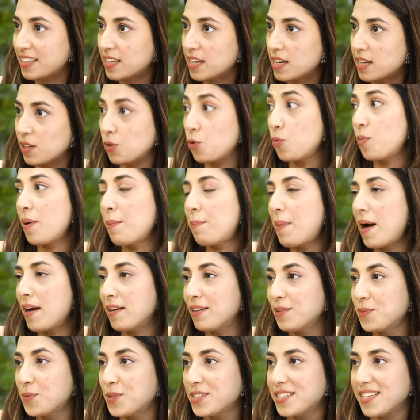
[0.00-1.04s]
Mm. So my
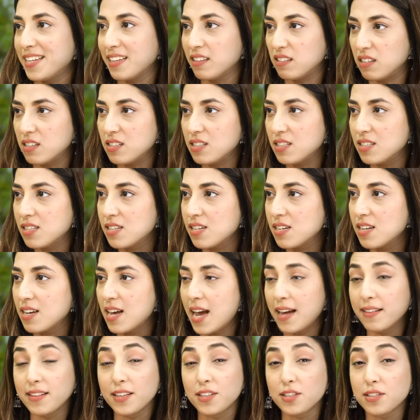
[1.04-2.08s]
partner was like this,
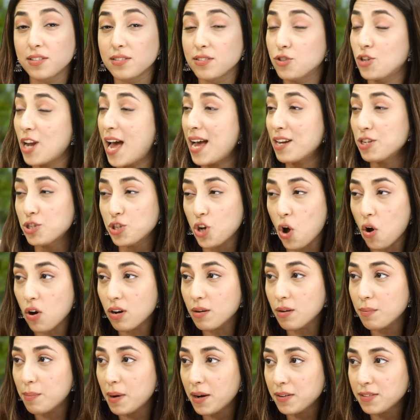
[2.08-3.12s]
and they trash talk
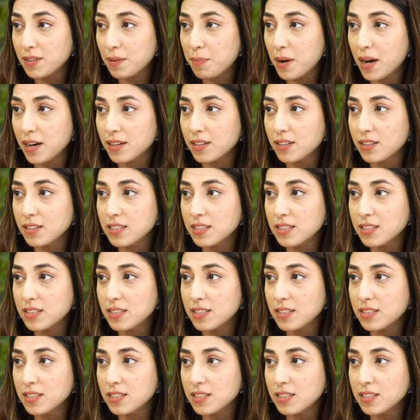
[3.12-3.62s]
about the partner,